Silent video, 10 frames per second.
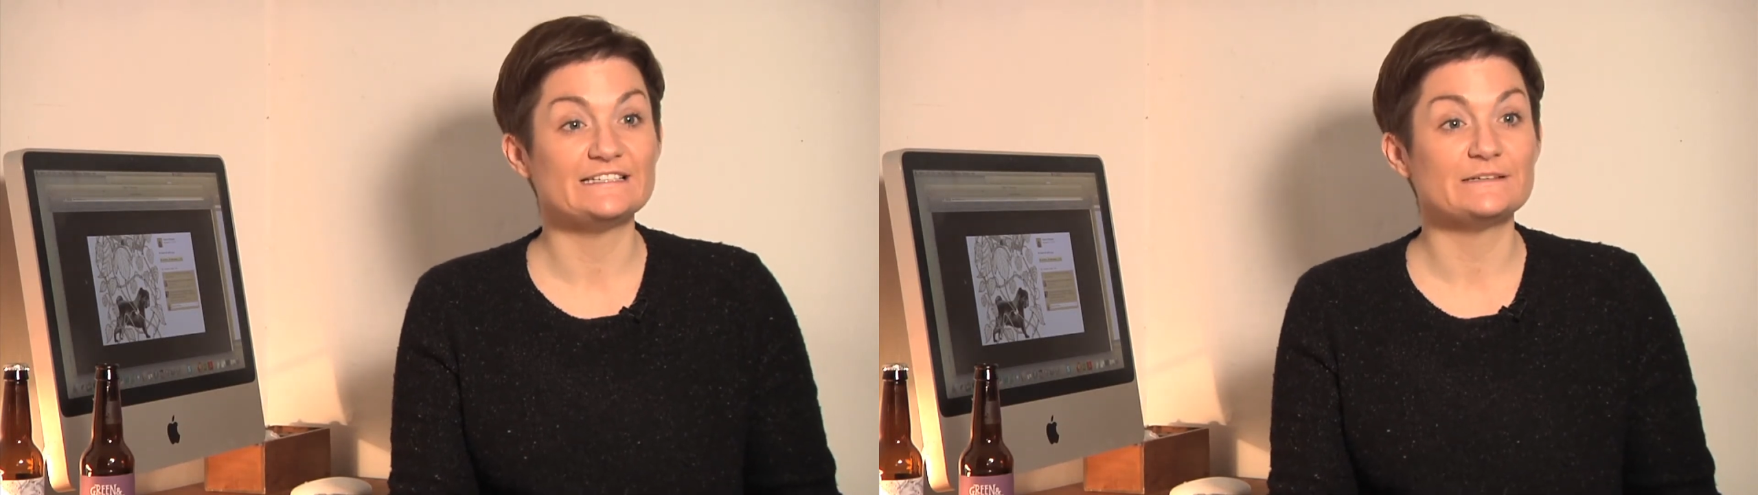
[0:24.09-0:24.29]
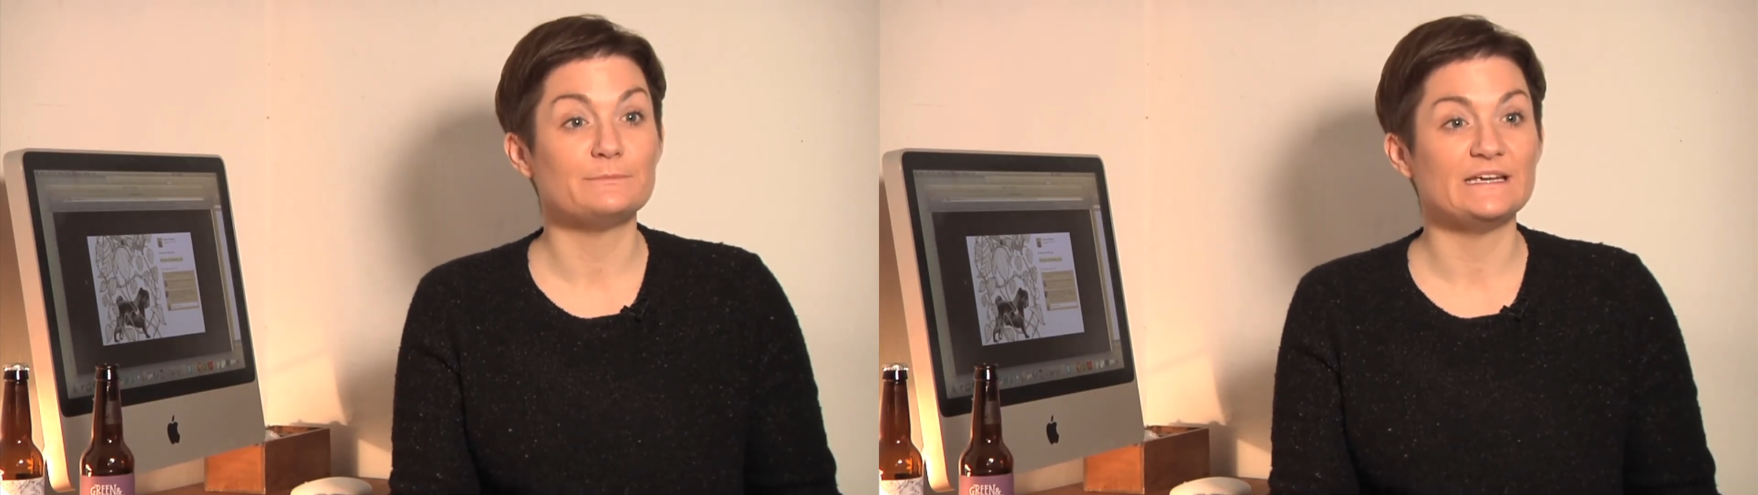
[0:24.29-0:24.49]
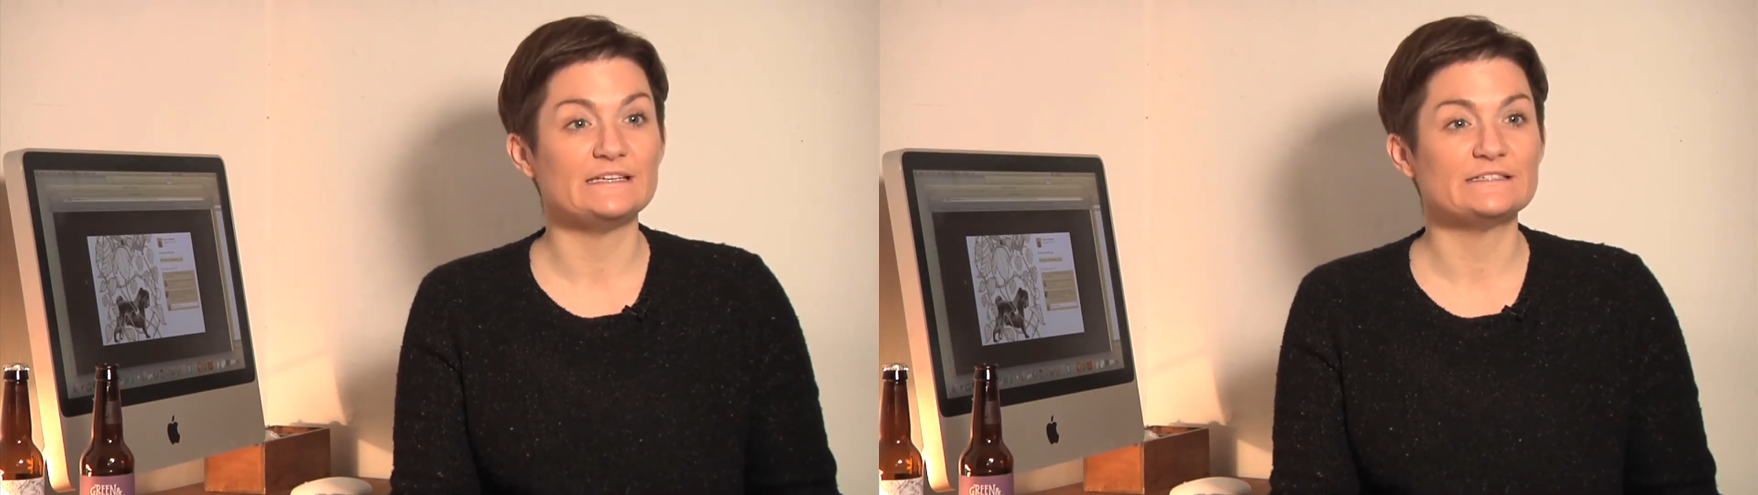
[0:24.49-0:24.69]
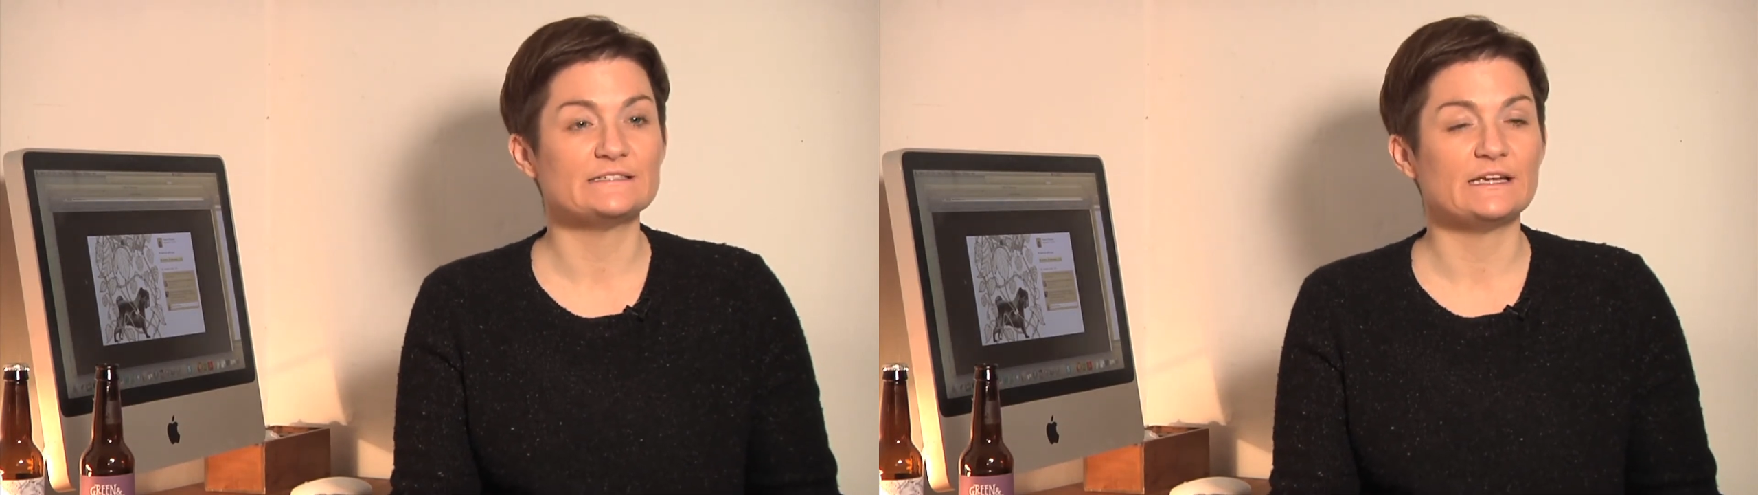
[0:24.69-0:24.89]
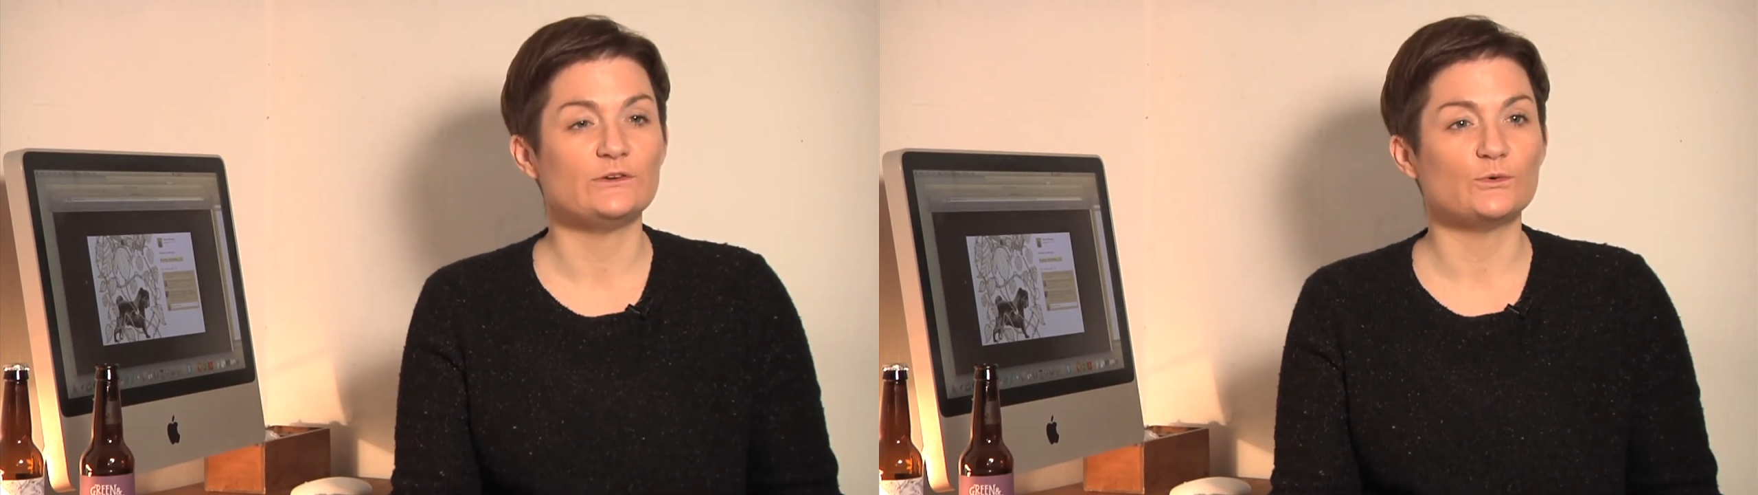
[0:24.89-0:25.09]
to meet
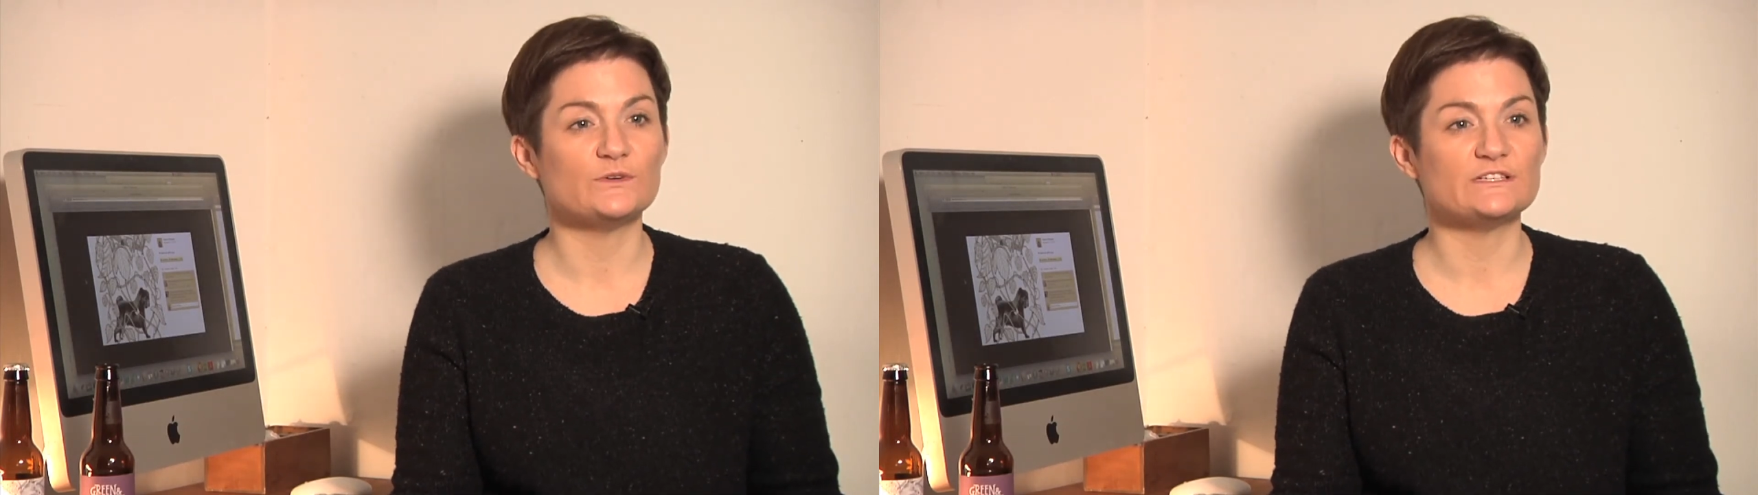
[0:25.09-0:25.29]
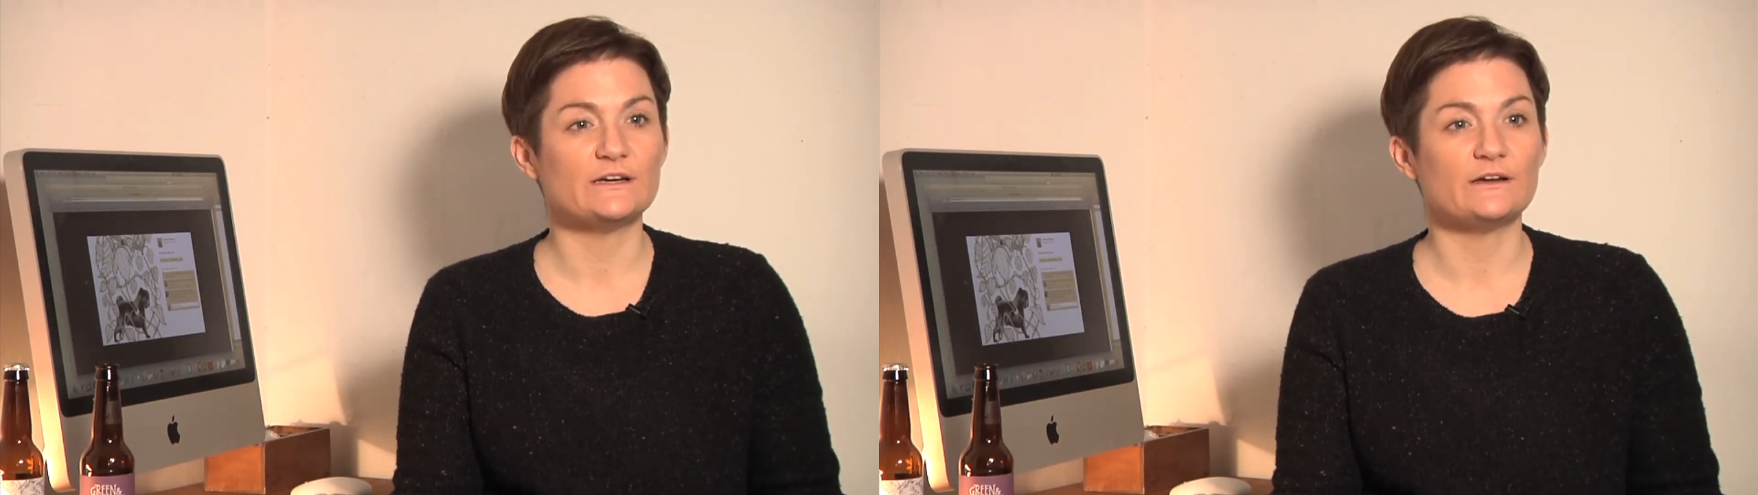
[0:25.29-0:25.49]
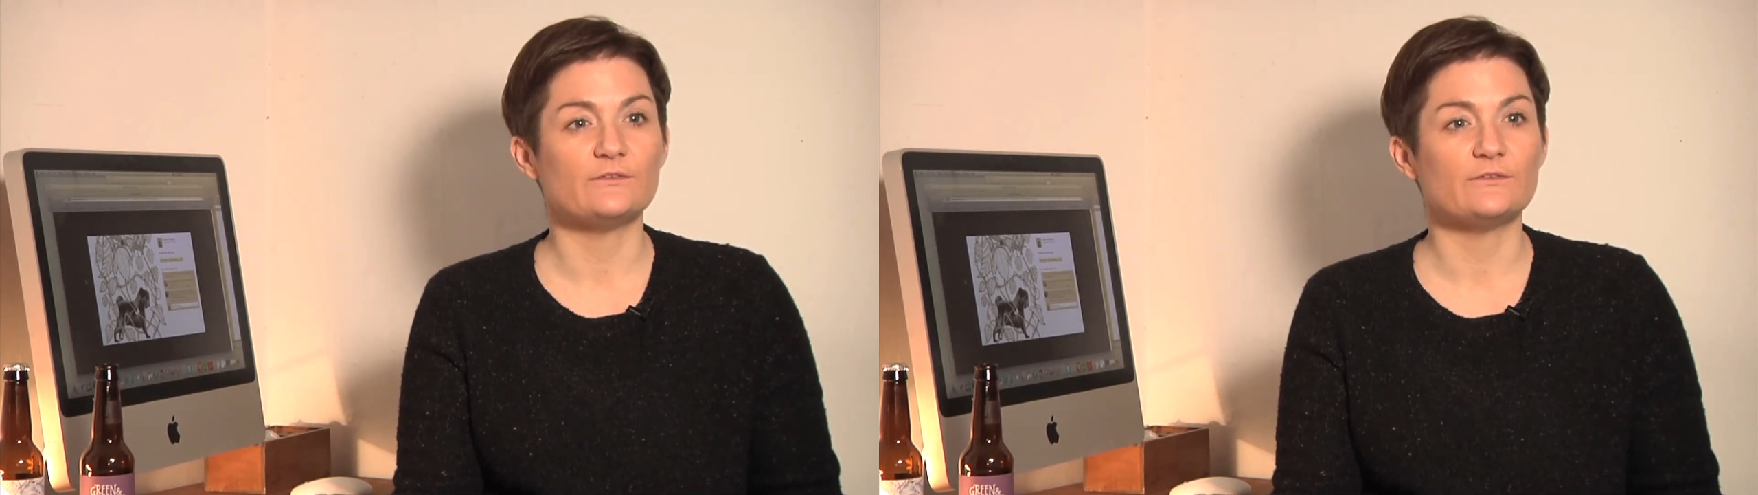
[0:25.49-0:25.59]
in order